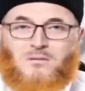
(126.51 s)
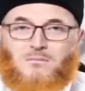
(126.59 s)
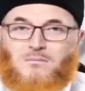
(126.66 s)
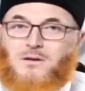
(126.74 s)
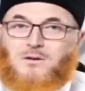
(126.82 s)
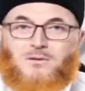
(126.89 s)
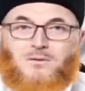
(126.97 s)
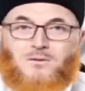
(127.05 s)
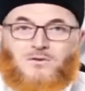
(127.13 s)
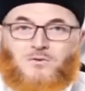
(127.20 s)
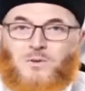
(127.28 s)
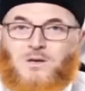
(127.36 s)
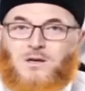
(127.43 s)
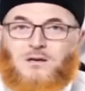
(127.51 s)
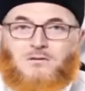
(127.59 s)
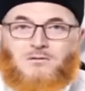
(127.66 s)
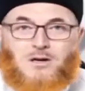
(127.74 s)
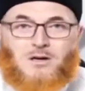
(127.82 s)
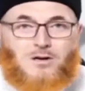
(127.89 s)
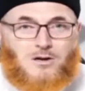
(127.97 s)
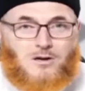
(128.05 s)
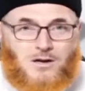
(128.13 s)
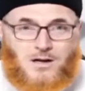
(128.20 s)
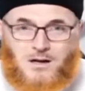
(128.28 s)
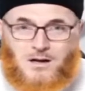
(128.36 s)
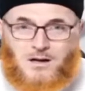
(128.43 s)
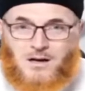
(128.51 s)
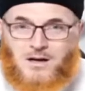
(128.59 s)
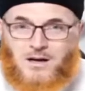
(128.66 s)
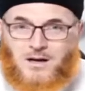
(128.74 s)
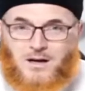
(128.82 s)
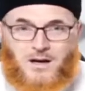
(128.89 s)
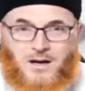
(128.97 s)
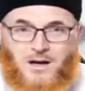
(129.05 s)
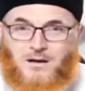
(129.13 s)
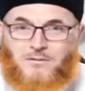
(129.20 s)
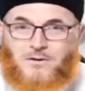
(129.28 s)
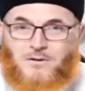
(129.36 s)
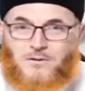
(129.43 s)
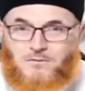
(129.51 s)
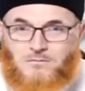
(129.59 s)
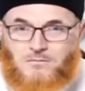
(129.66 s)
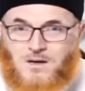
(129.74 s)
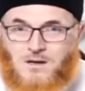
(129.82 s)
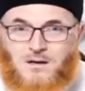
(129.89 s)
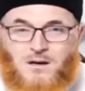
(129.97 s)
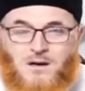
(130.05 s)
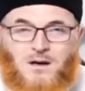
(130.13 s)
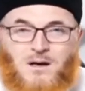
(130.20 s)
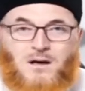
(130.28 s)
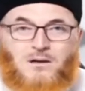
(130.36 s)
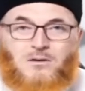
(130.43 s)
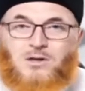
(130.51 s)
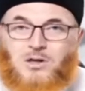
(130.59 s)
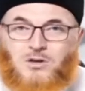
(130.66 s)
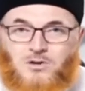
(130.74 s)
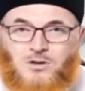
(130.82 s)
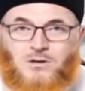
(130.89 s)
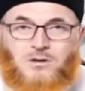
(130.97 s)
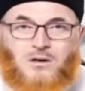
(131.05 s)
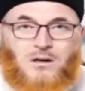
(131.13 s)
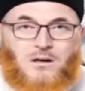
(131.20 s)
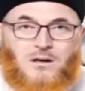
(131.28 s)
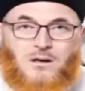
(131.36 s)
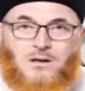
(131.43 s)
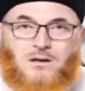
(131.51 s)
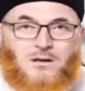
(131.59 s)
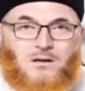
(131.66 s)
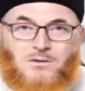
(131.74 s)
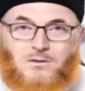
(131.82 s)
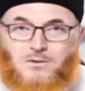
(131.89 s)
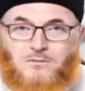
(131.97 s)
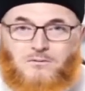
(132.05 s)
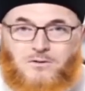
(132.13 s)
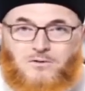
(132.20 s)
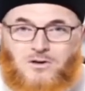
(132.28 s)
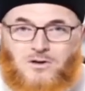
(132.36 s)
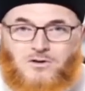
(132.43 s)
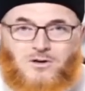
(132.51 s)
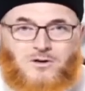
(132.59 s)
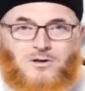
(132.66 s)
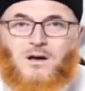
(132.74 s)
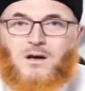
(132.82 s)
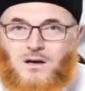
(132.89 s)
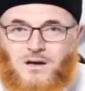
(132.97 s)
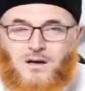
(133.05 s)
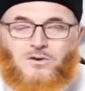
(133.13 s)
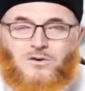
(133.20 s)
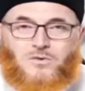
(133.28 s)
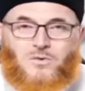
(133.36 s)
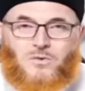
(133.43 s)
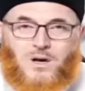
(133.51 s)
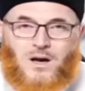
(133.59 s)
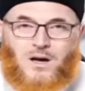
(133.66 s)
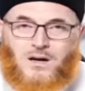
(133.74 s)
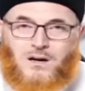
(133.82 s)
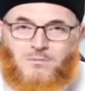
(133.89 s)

But you're speaking regularly, like an average woman, and teaching and good conversation, it is okay.